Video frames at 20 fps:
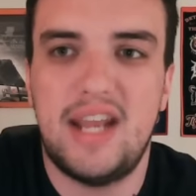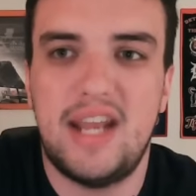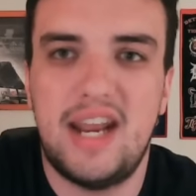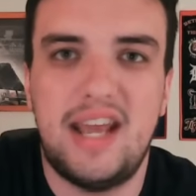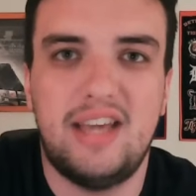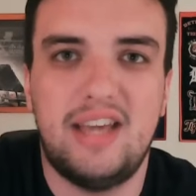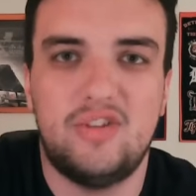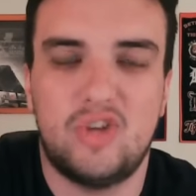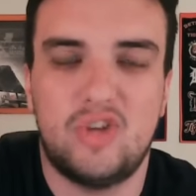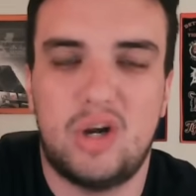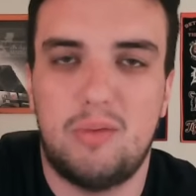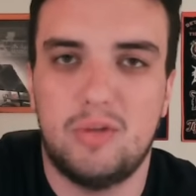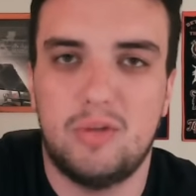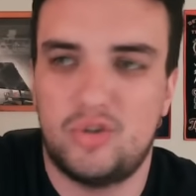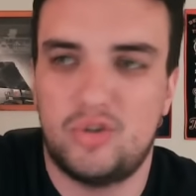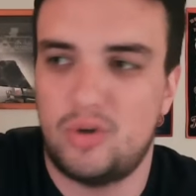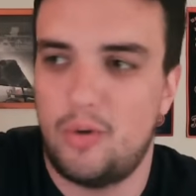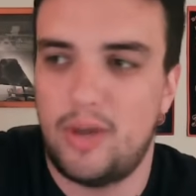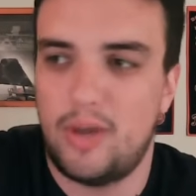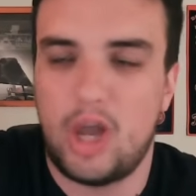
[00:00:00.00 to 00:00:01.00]
innings and
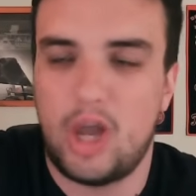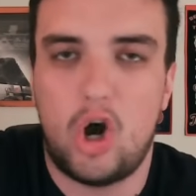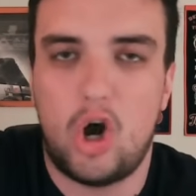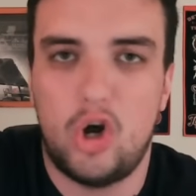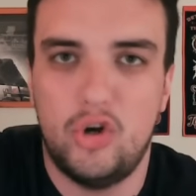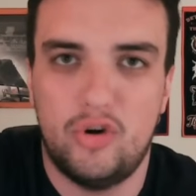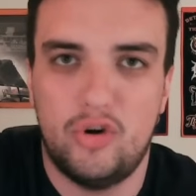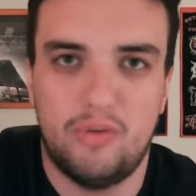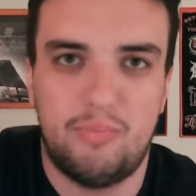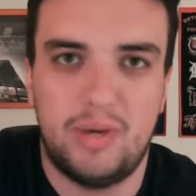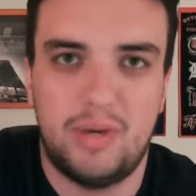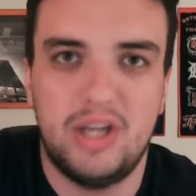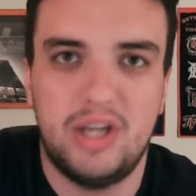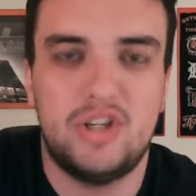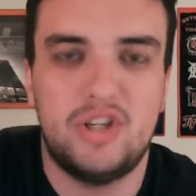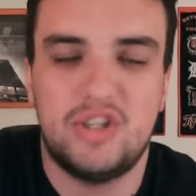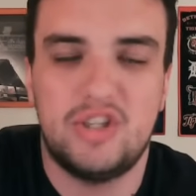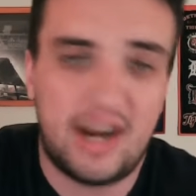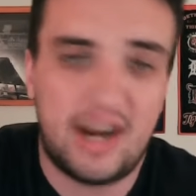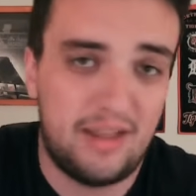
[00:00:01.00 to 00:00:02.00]
almost throwing 100
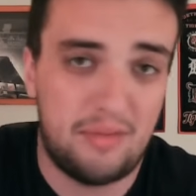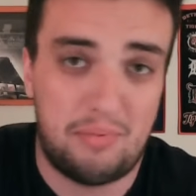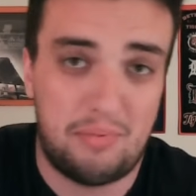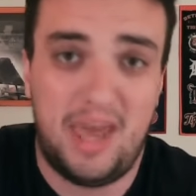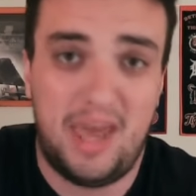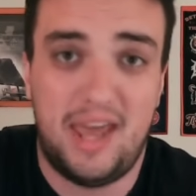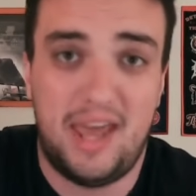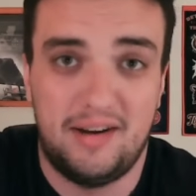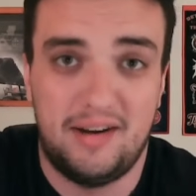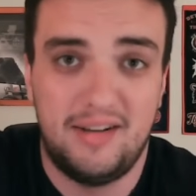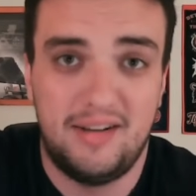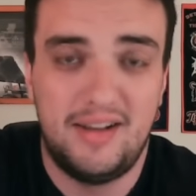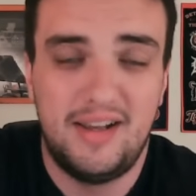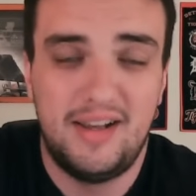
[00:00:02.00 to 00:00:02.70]
pitches out of the pen.